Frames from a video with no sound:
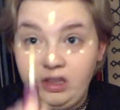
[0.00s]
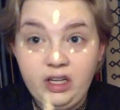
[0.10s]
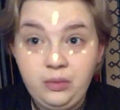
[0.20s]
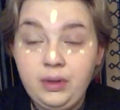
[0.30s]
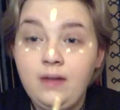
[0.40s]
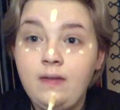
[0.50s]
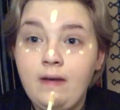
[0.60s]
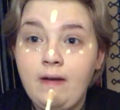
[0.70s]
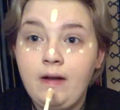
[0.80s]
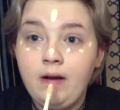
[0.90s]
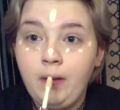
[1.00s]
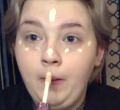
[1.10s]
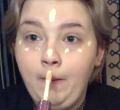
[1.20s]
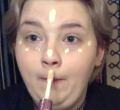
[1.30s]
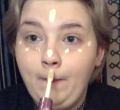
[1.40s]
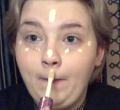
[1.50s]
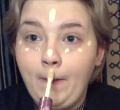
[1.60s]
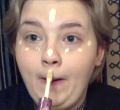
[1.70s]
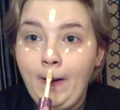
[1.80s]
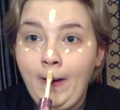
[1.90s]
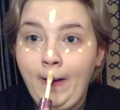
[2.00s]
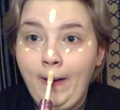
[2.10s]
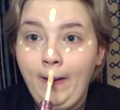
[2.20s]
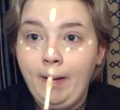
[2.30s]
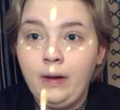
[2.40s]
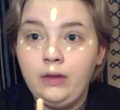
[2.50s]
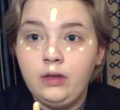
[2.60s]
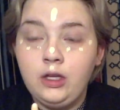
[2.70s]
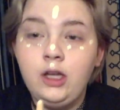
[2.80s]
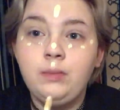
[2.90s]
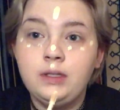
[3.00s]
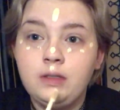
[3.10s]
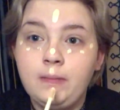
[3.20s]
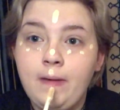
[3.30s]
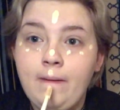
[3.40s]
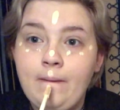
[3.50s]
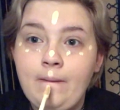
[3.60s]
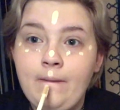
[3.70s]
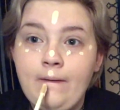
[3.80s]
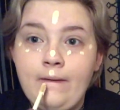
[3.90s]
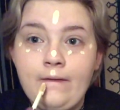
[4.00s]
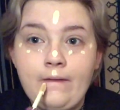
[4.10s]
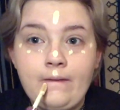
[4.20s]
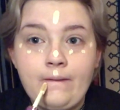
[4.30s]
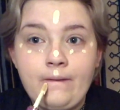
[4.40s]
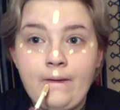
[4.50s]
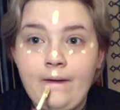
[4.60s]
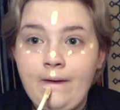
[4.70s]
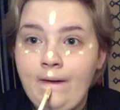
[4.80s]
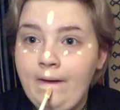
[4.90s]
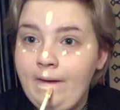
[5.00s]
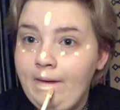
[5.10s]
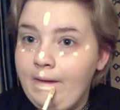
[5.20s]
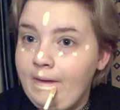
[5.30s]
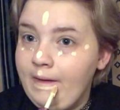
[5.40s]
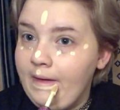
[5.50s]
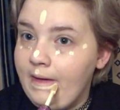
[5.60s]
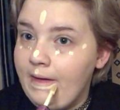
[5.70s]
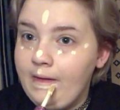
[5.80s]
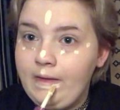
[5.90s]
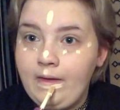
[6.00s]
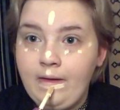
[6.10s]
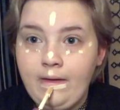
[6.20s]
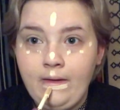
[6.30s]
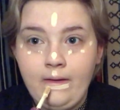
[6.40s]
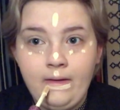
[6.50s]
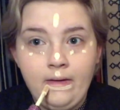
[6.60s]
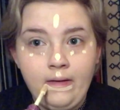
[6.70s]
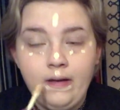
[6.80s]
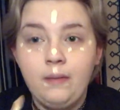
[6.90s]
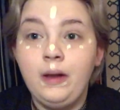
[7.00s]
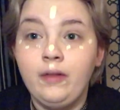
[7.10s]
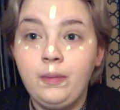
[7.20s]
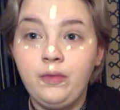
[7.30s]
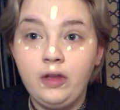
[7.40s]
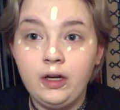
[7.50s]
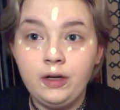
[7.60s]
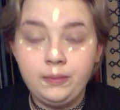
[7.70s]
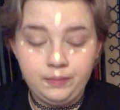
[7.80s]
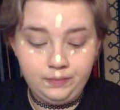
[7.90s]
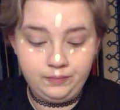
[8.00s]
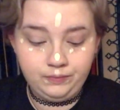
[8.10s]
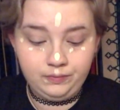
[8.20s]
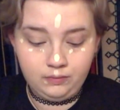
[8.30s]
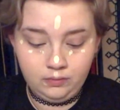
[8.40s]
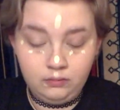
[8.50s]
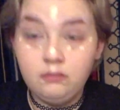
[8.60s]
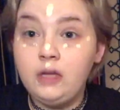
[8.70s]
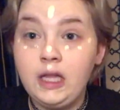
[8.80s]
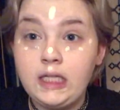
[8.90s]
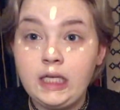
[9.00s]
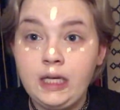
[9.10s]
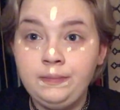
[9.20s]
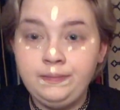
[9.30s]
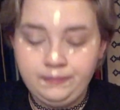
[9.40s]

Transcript: a little bit there, right here in the Cupid's bow, and just right underneath my lips here. And that's it.